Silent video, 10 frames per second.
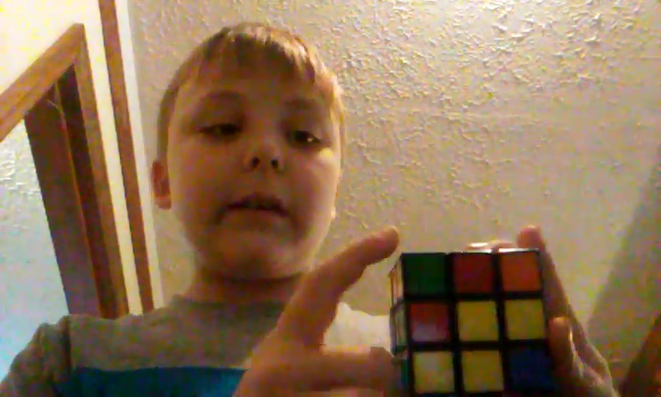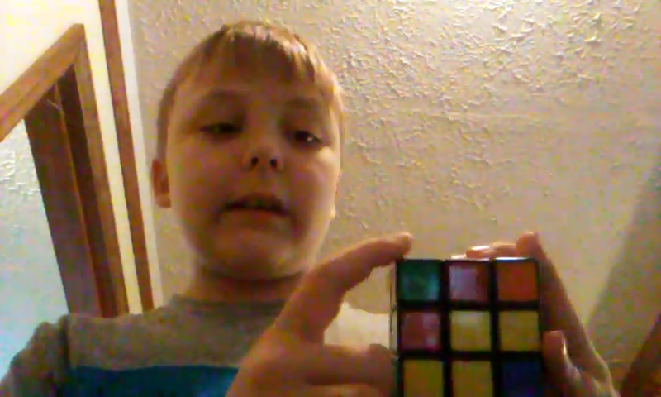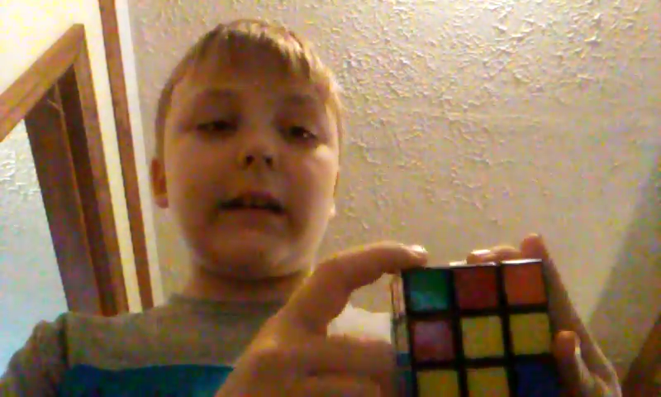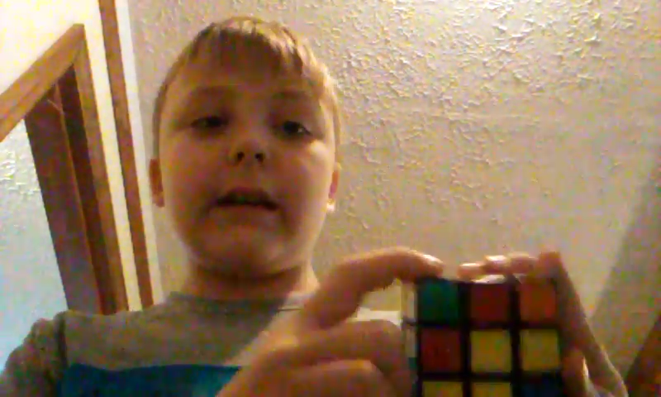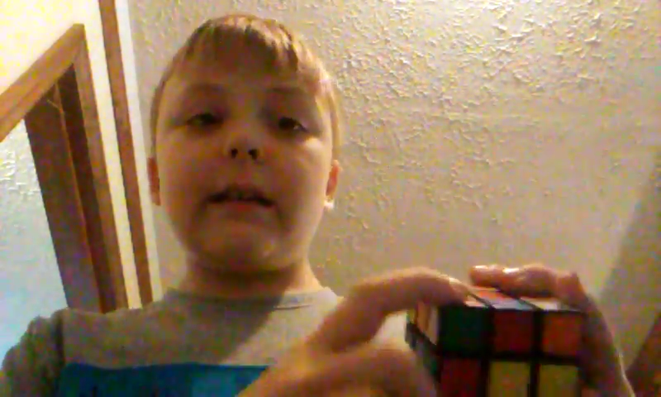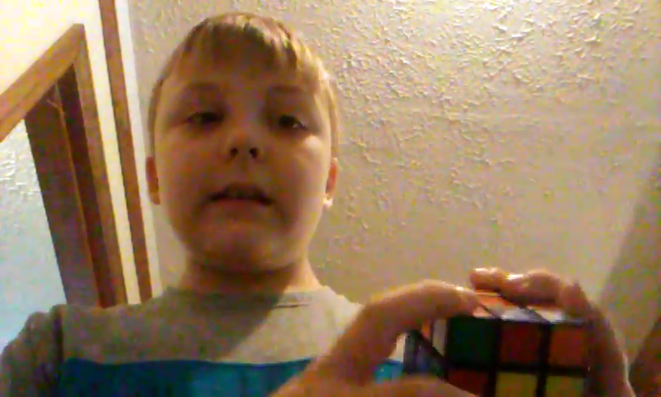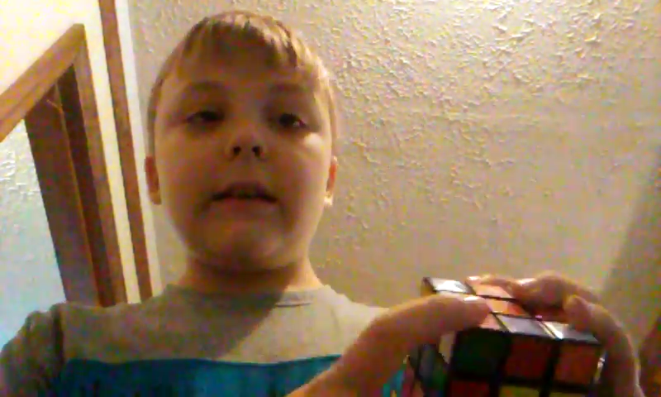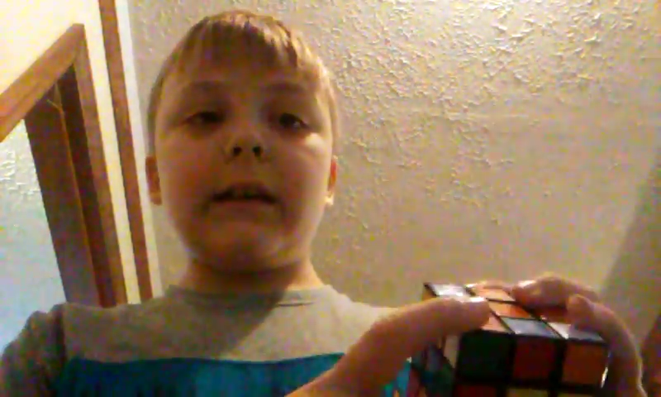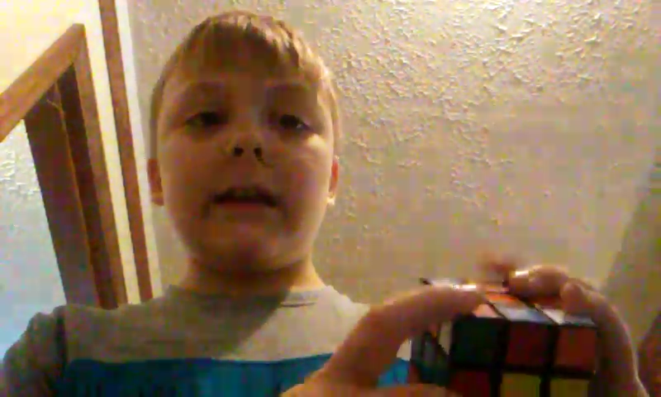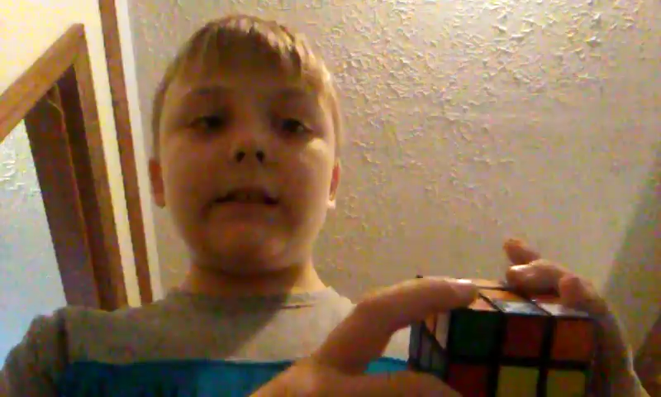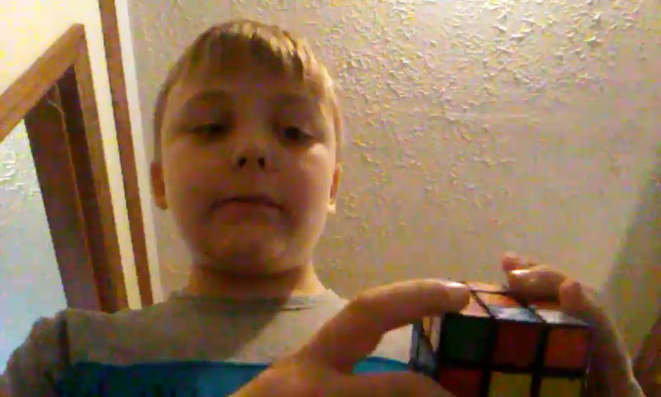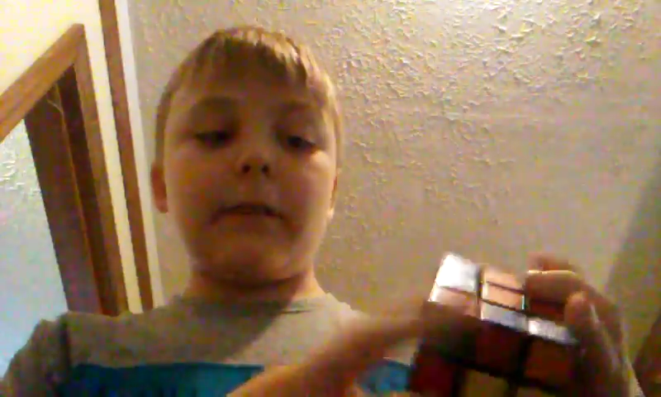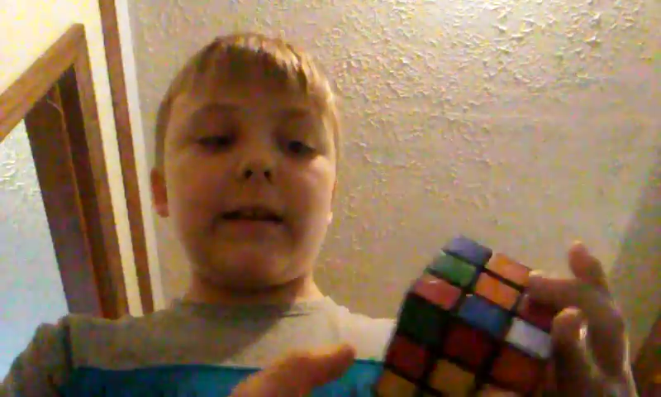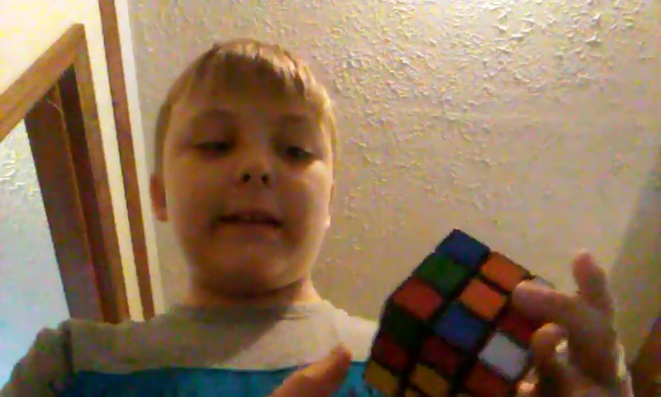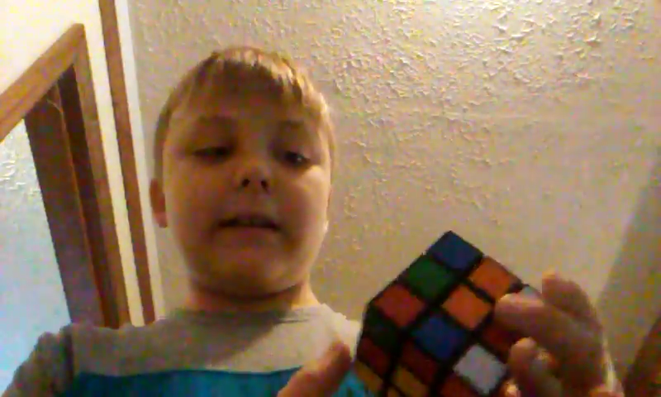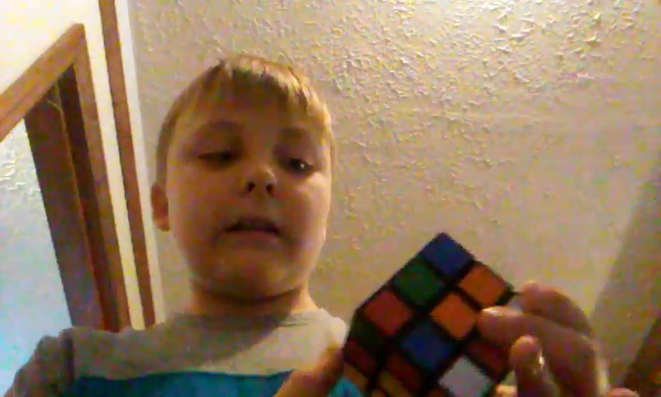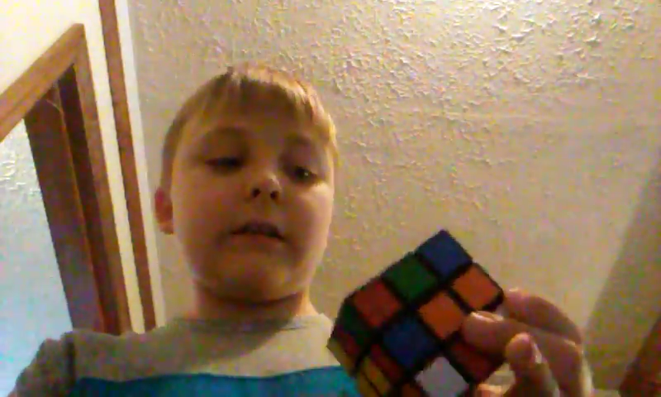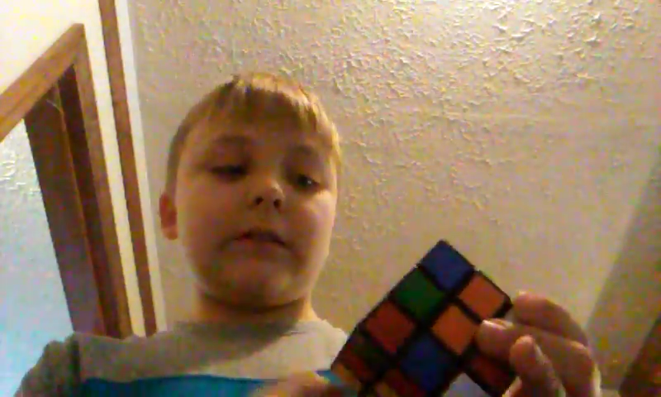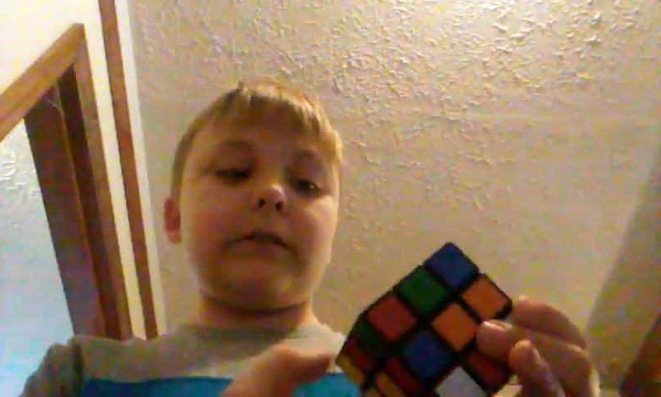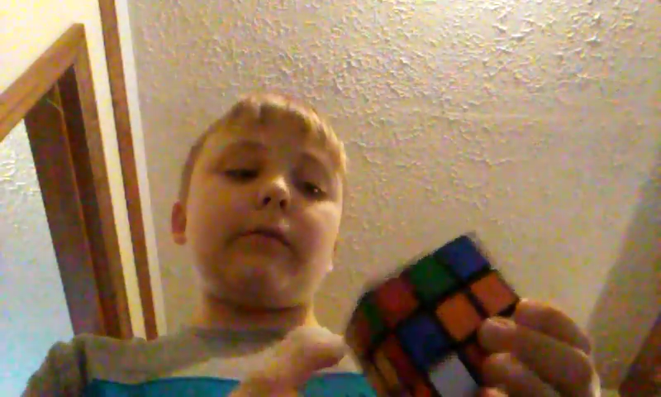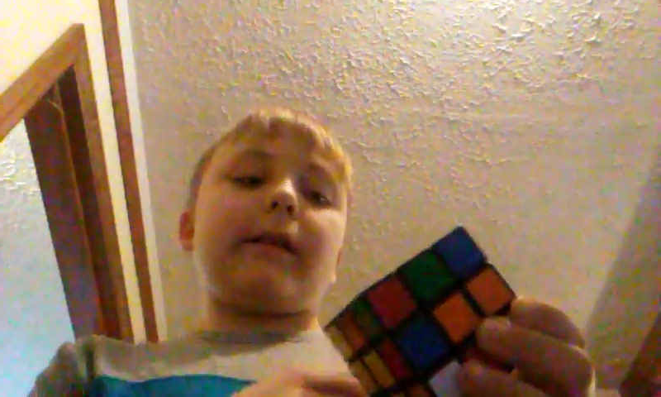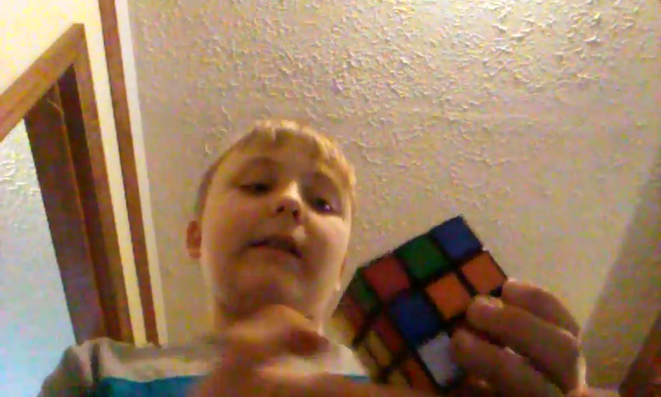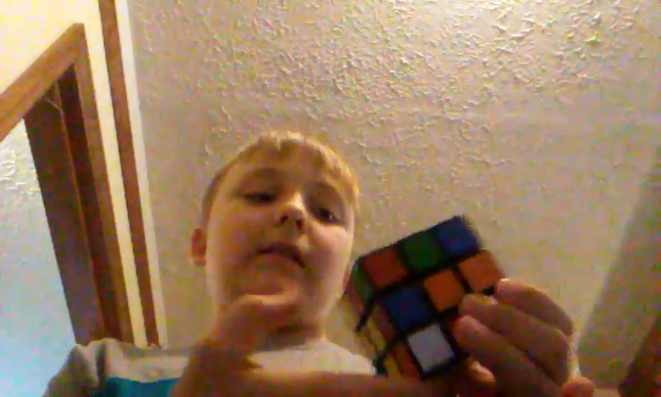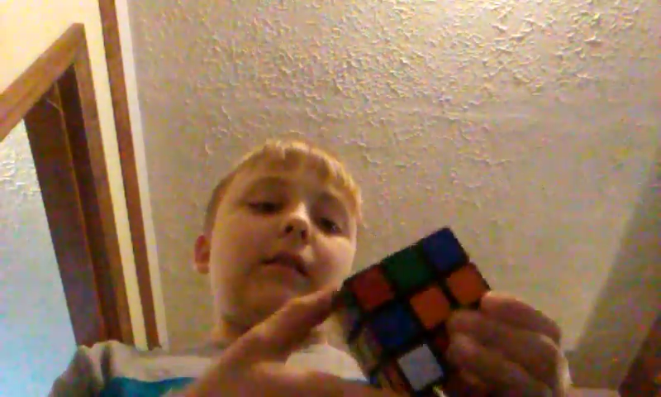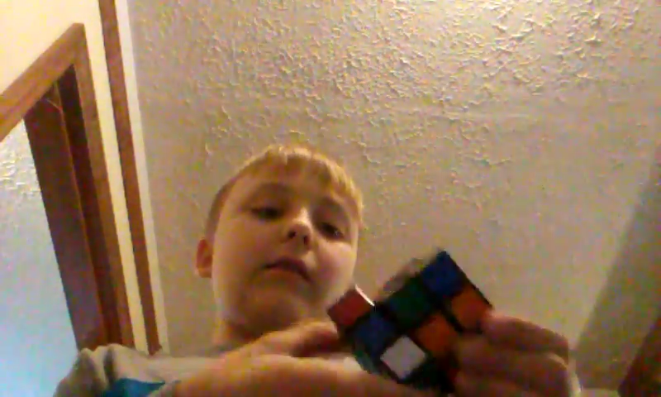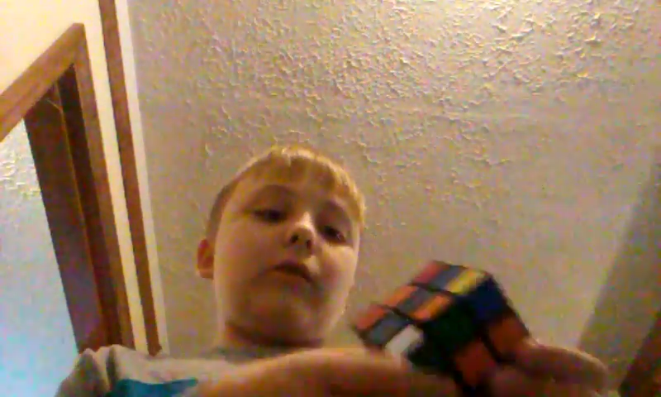It has red here, so I